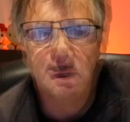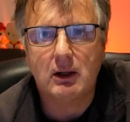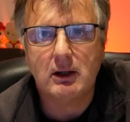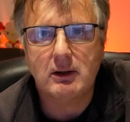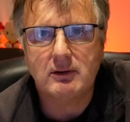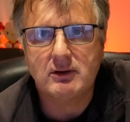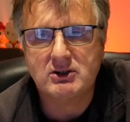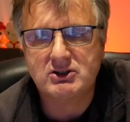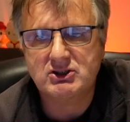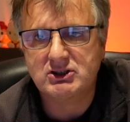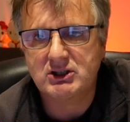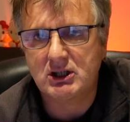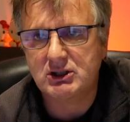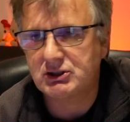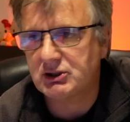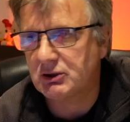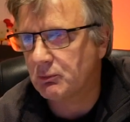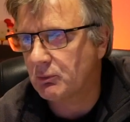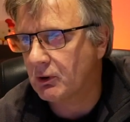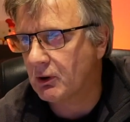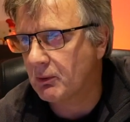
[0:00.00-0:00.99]
In this
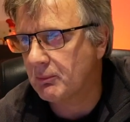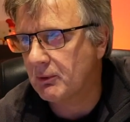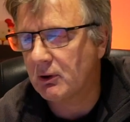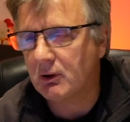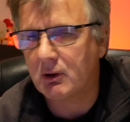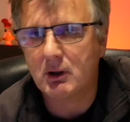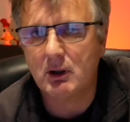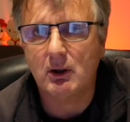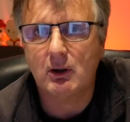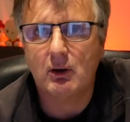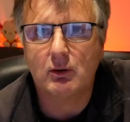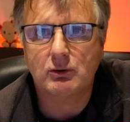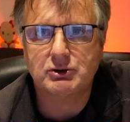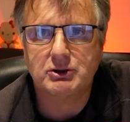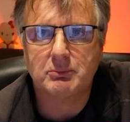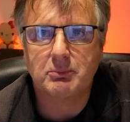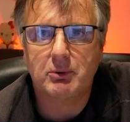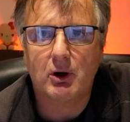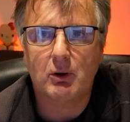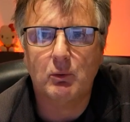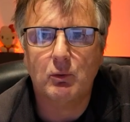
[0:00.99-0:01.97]
session, we're going to be looking at
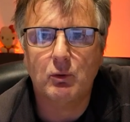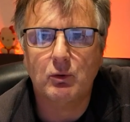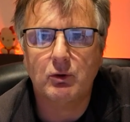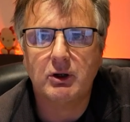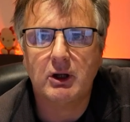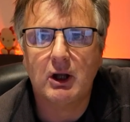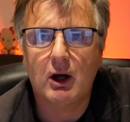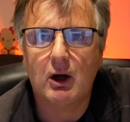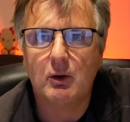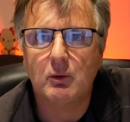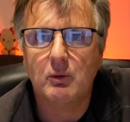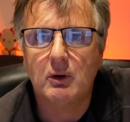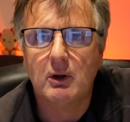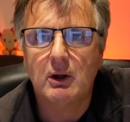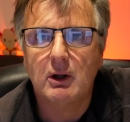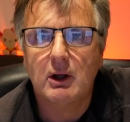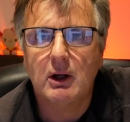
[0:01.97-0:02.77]
Logic Pro Audio,